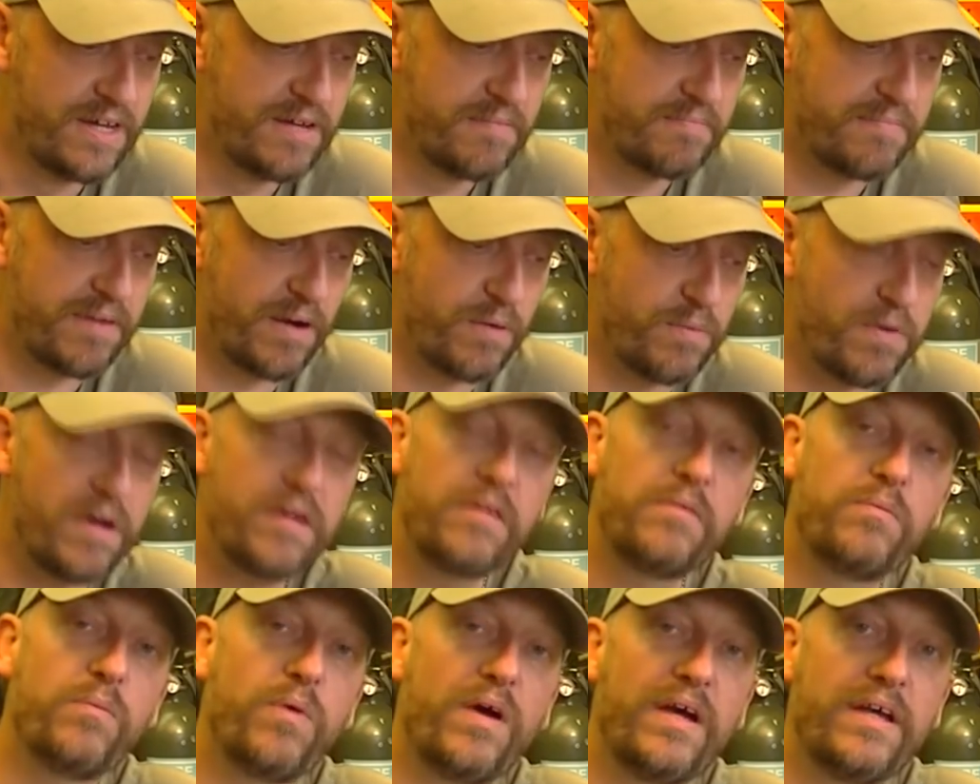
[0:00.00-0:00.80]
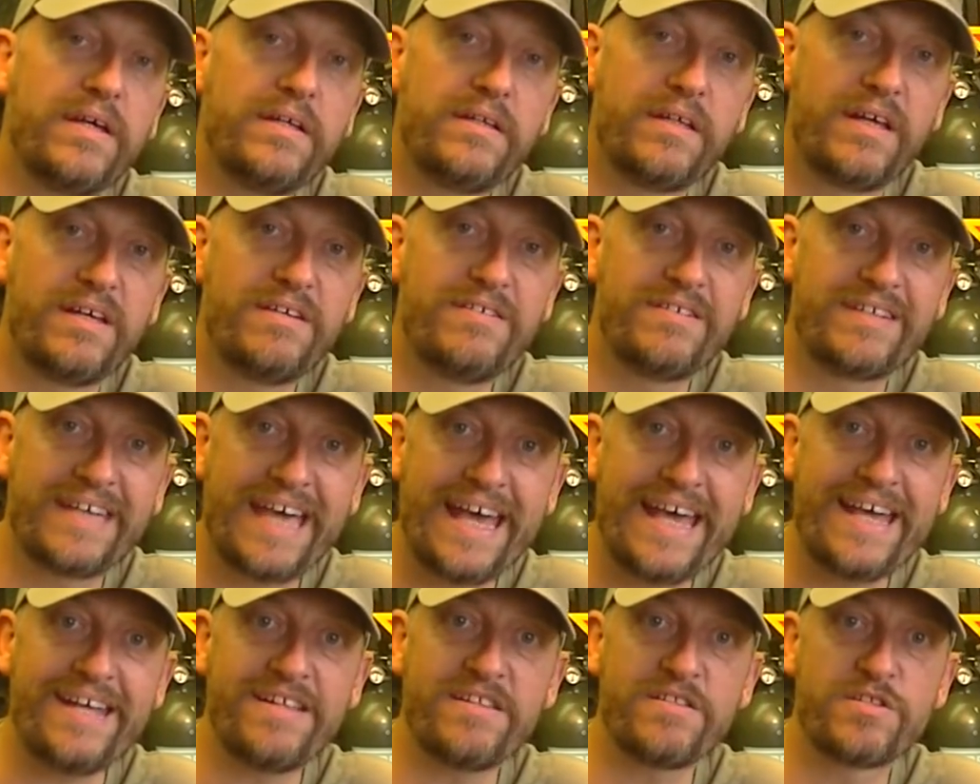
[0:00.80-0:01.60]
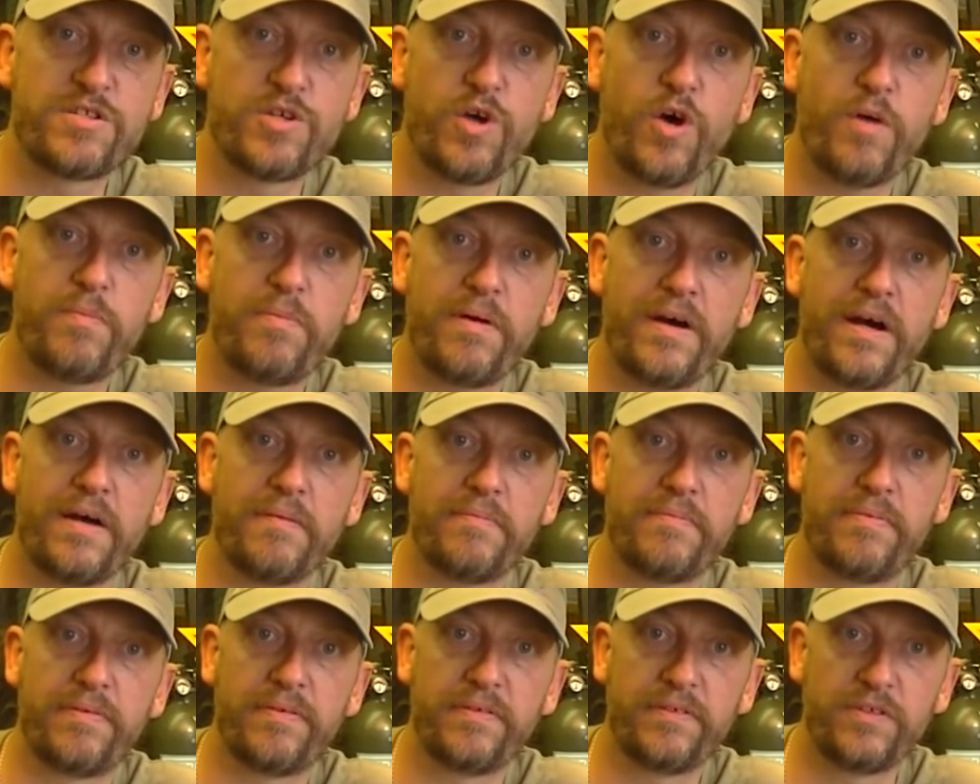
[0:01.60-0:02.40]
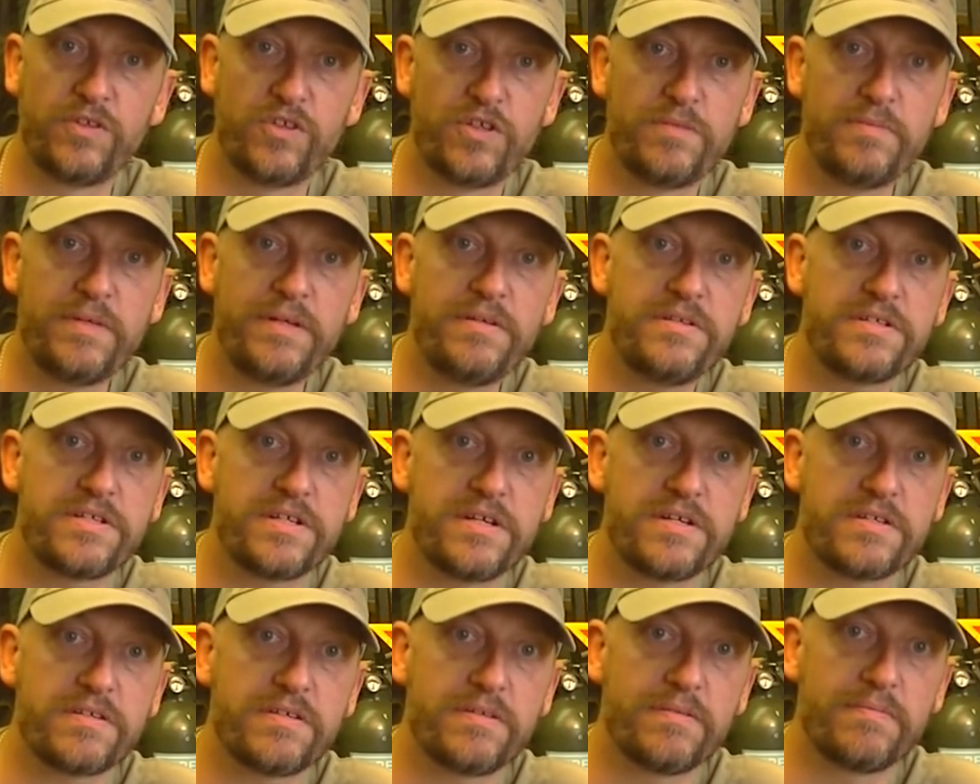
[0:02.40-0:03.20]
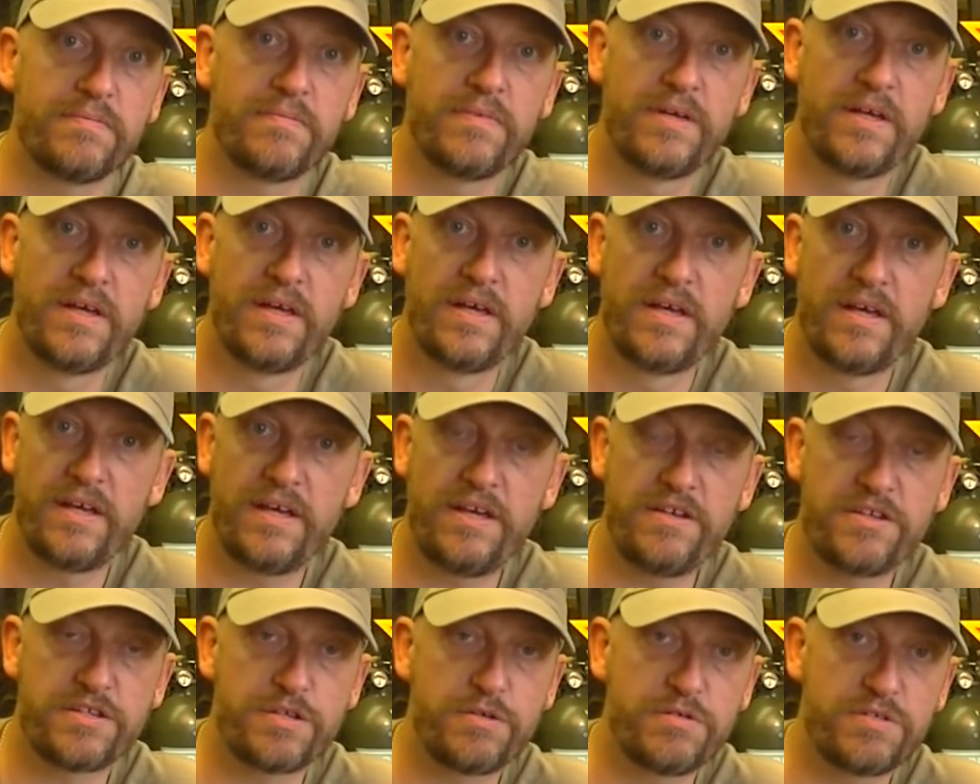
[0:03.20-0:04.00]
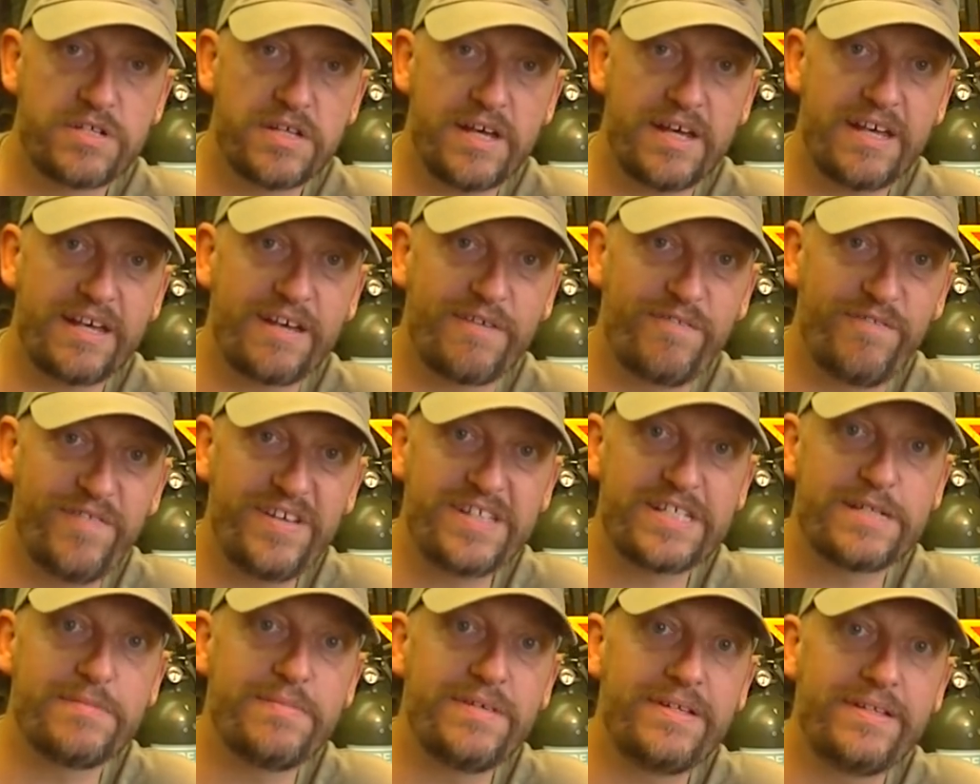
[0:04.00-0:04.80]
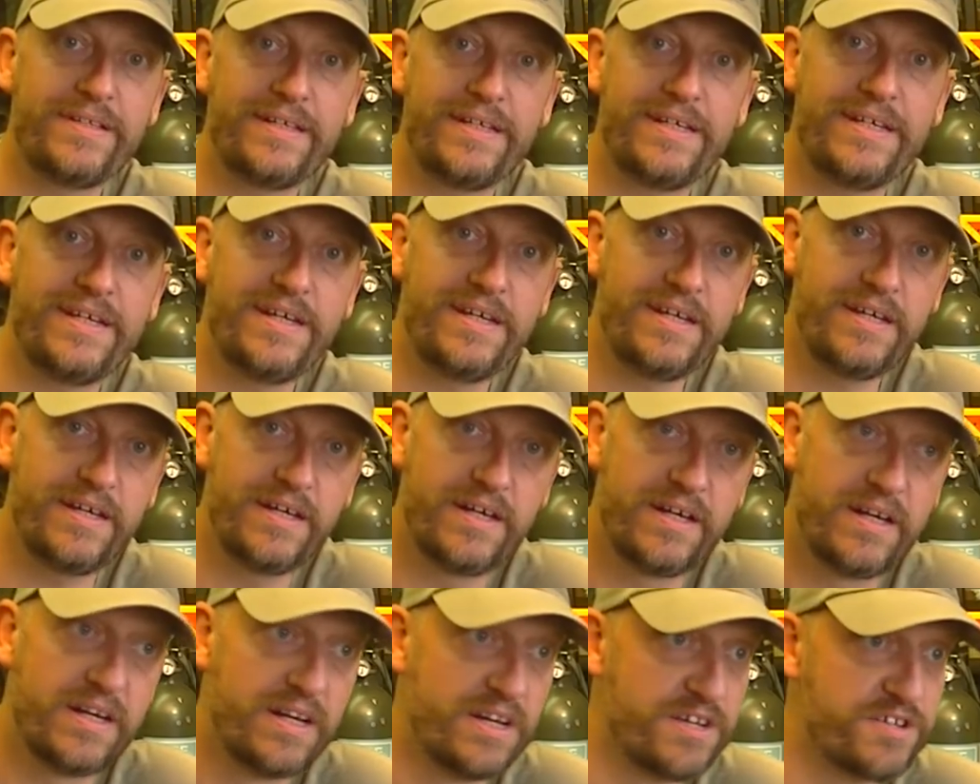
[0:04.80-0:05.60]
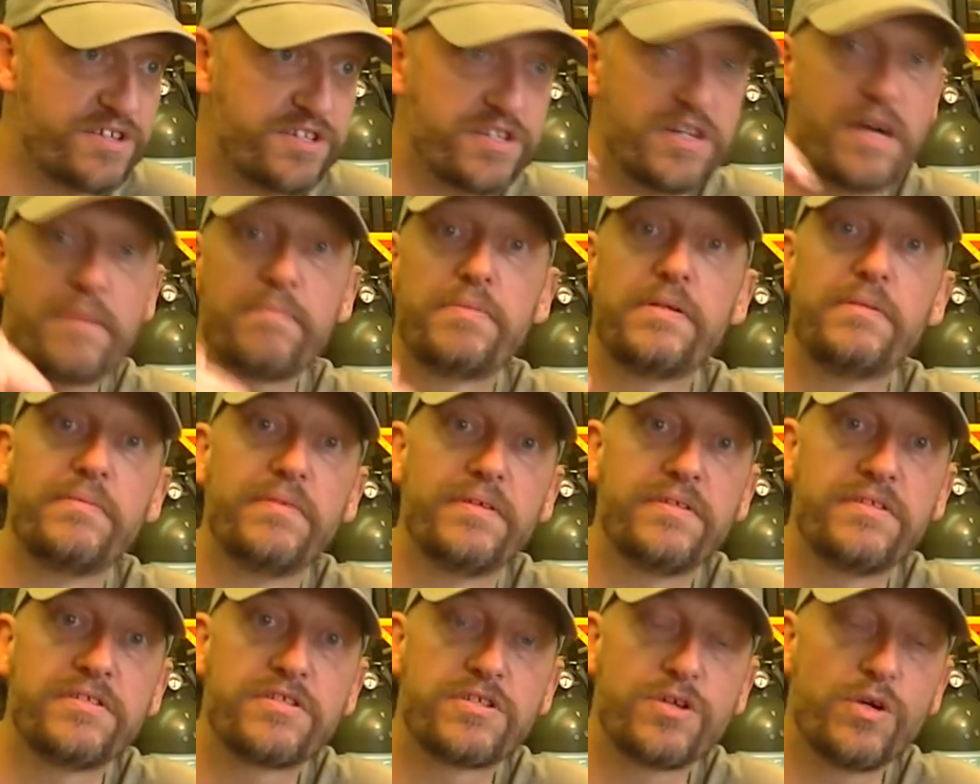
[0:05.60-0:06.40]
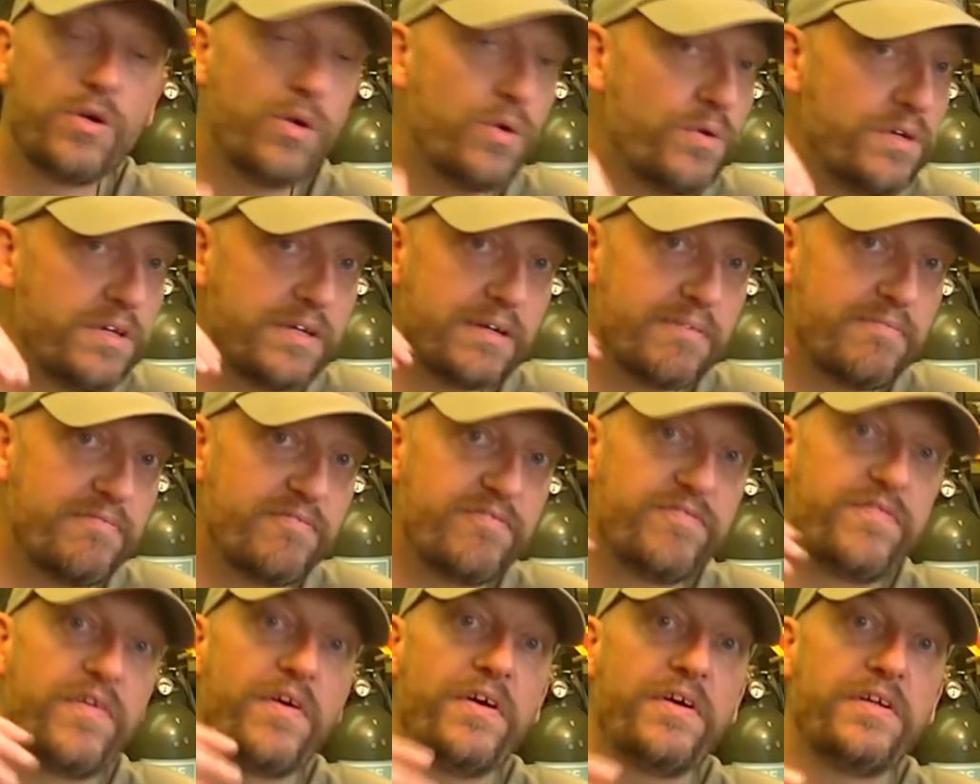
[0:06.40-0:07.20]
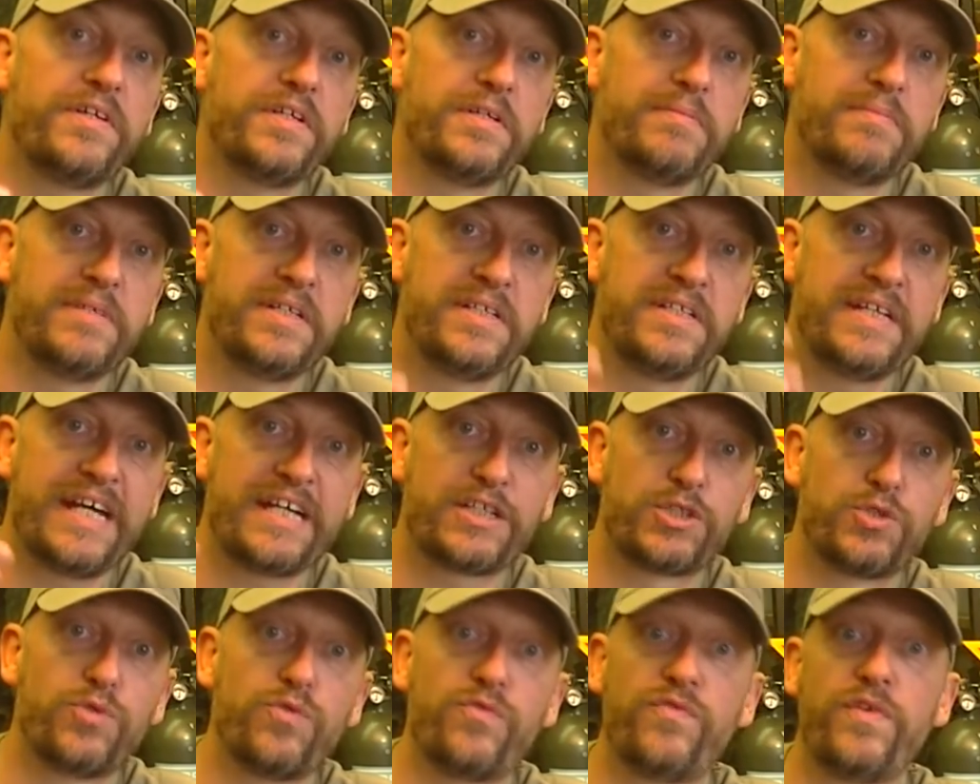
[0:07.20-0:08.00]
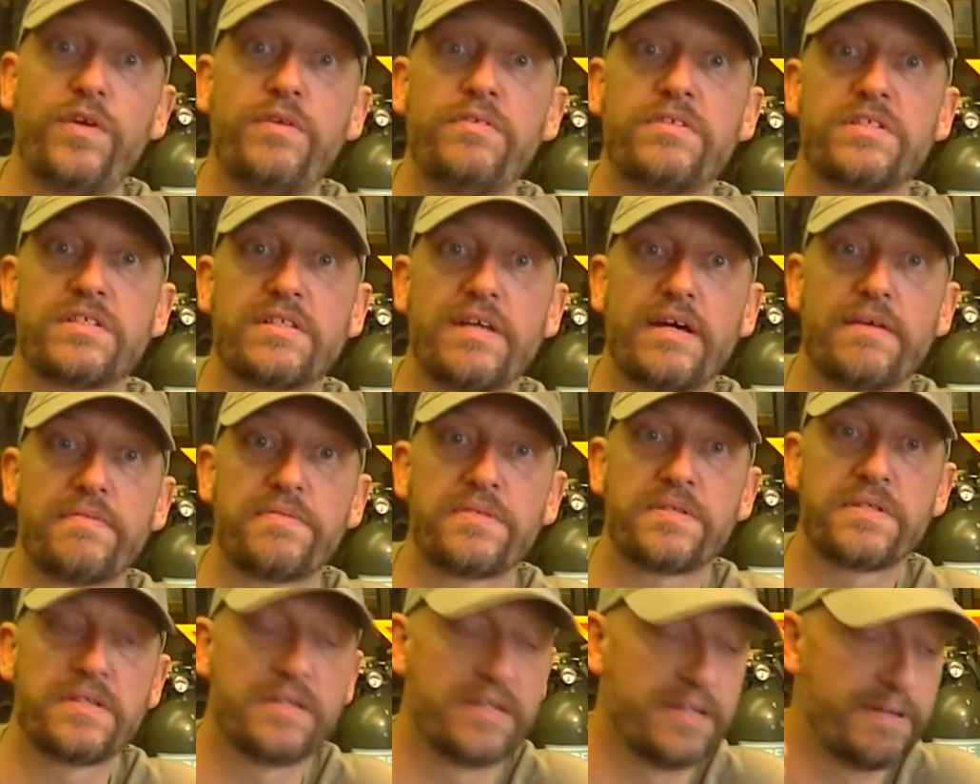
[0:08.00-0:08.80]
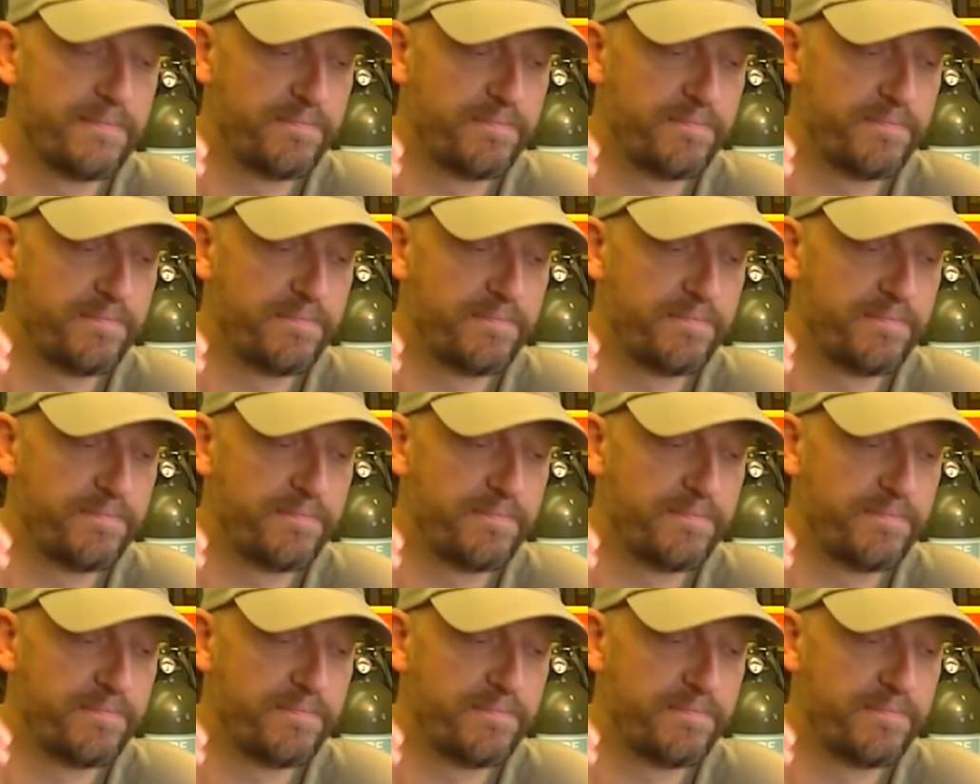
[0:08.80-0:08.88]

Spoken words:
But one way that you can top up your immune system is to take vitamin D supplements, or you can find them in natural foodstuffs.